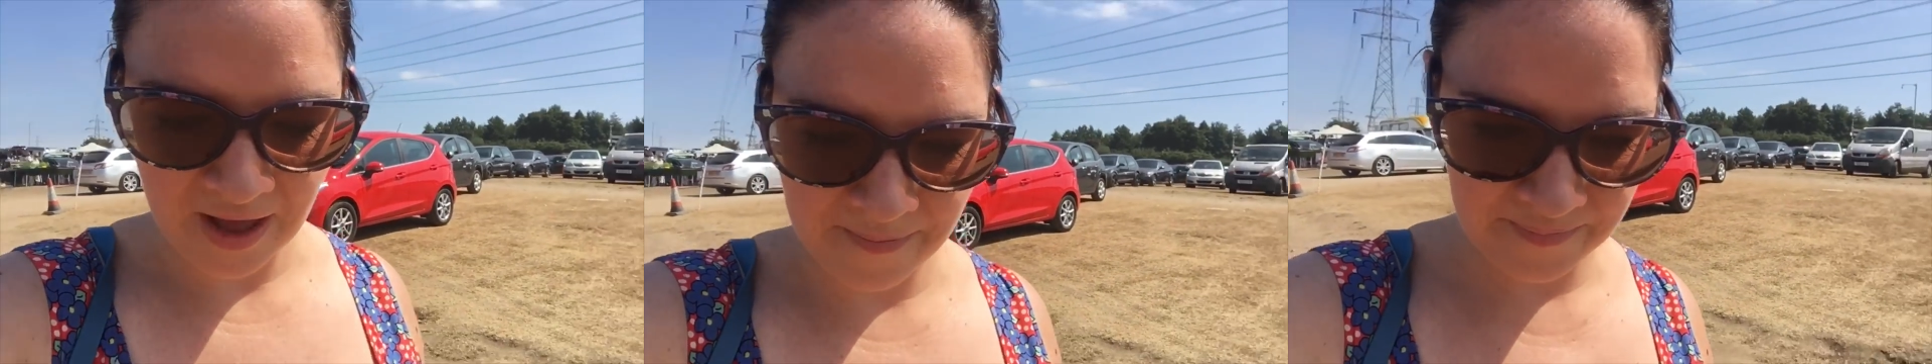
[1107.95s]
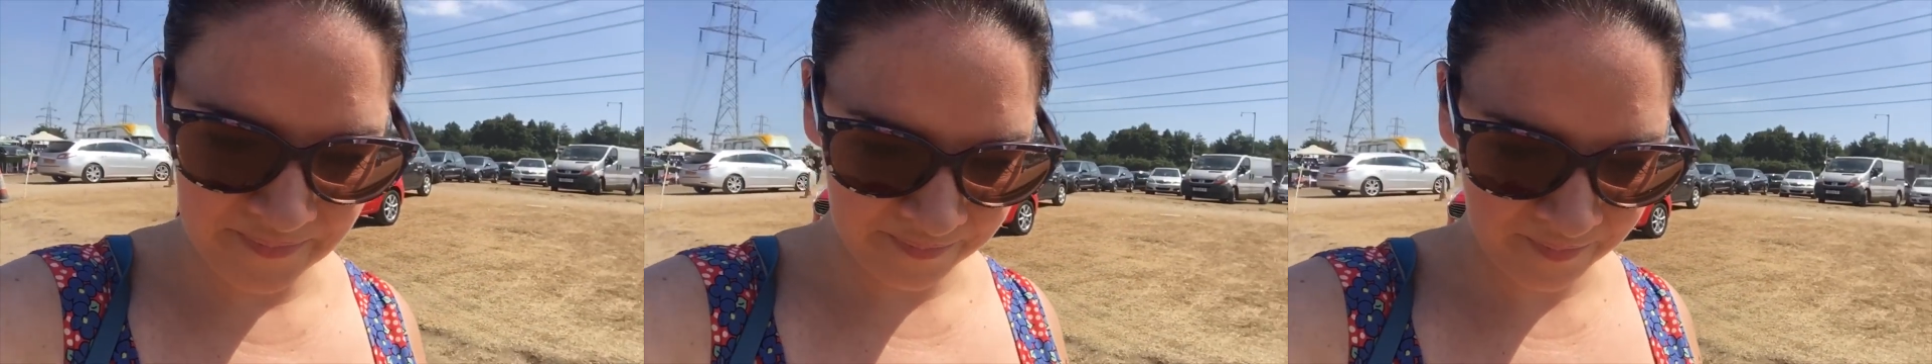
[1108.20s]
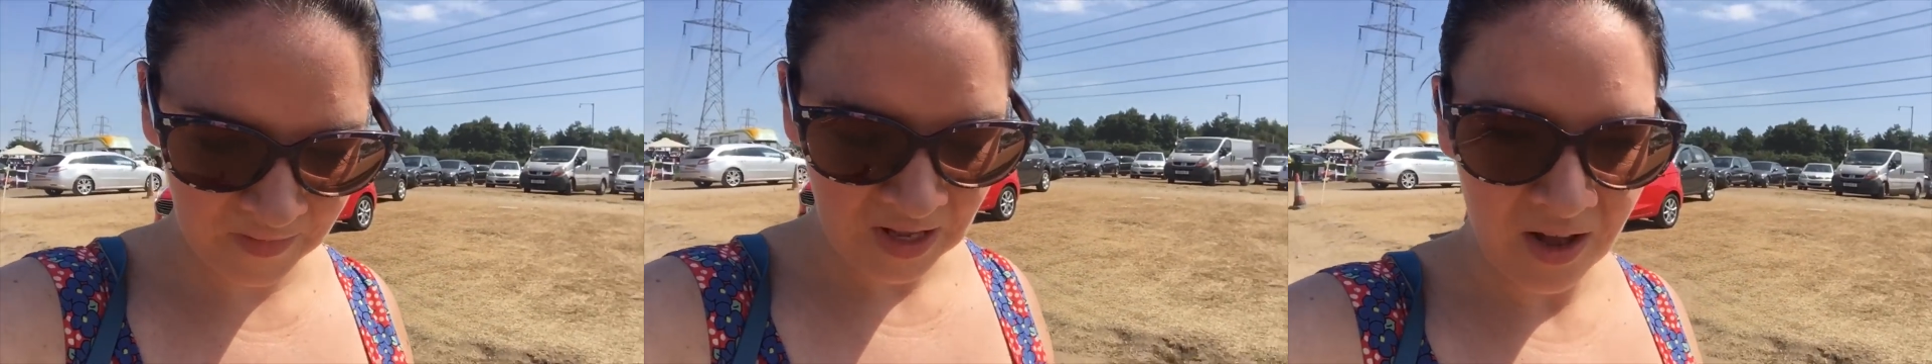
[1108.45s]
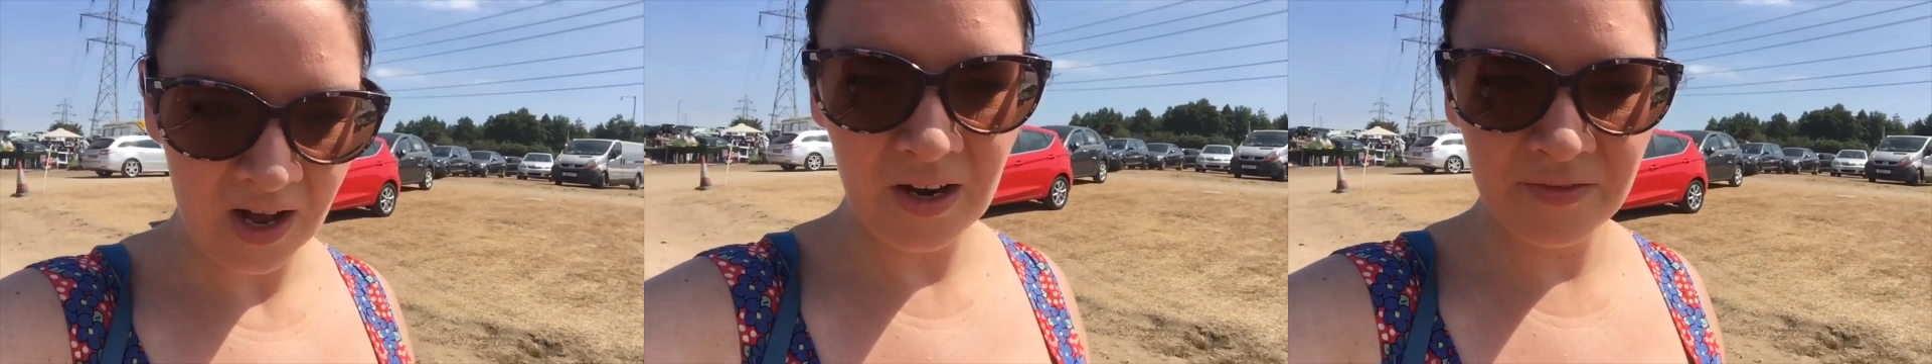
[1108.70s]
um,
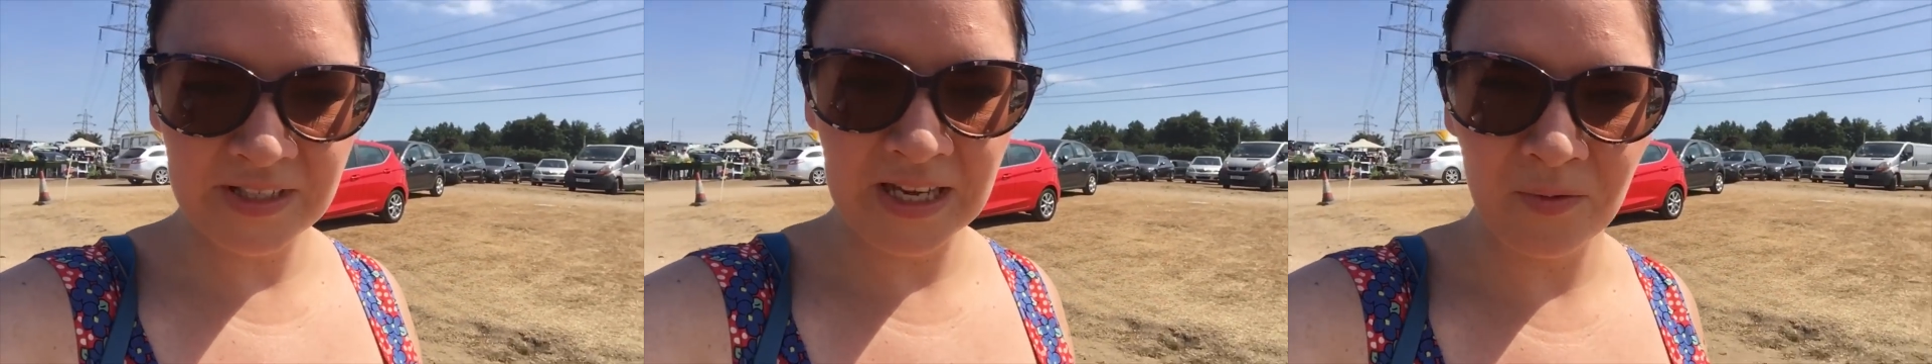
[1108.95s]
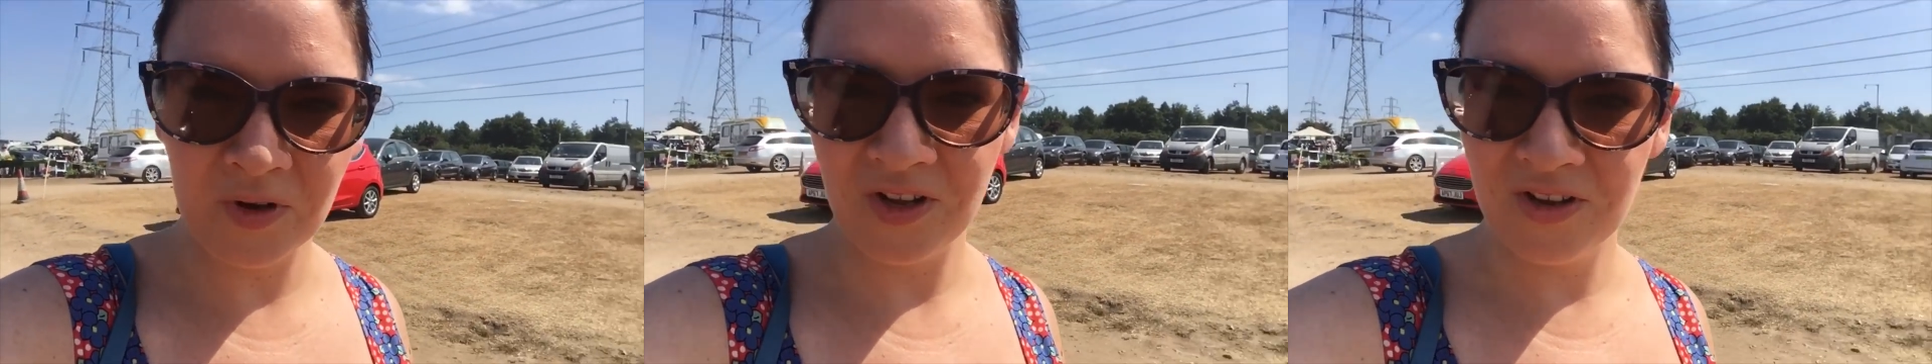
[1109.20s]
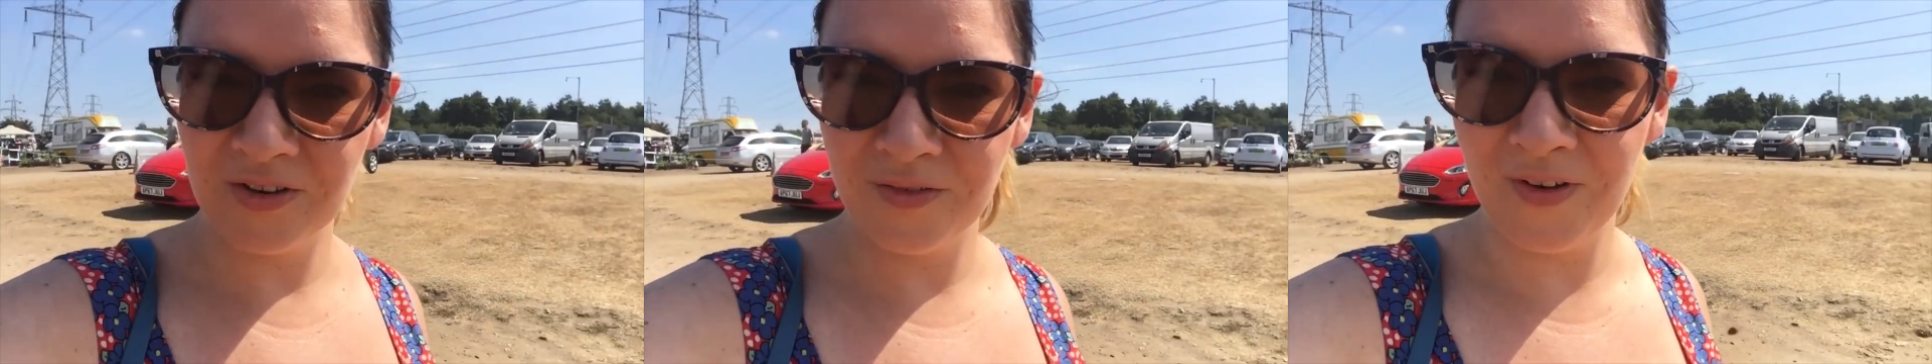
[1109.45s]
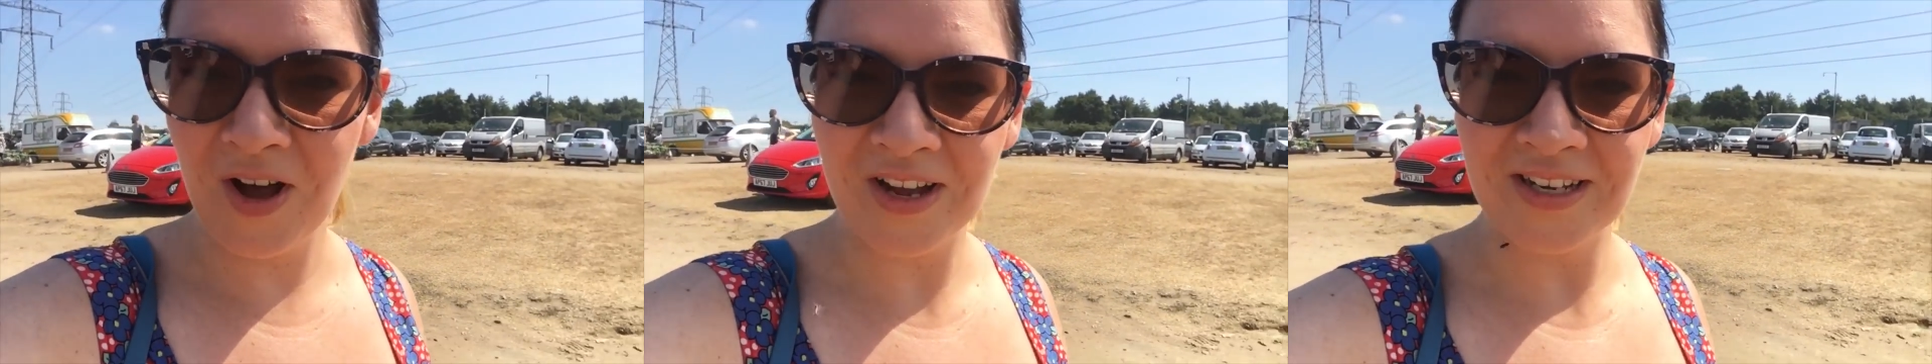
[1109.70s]
I love seeing what you can
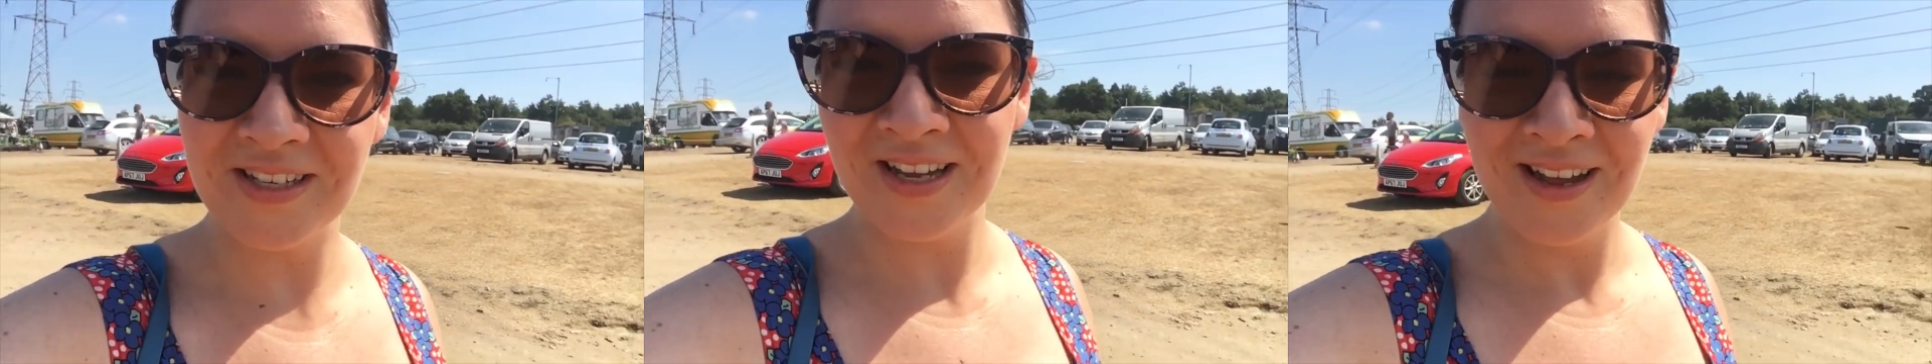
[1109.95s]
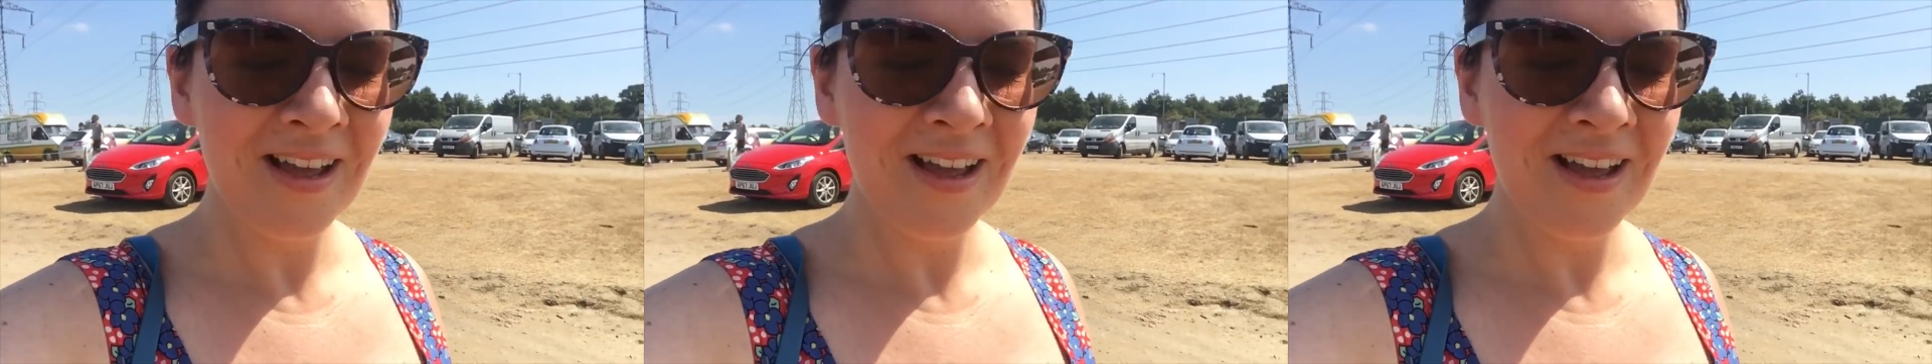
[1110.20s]
find.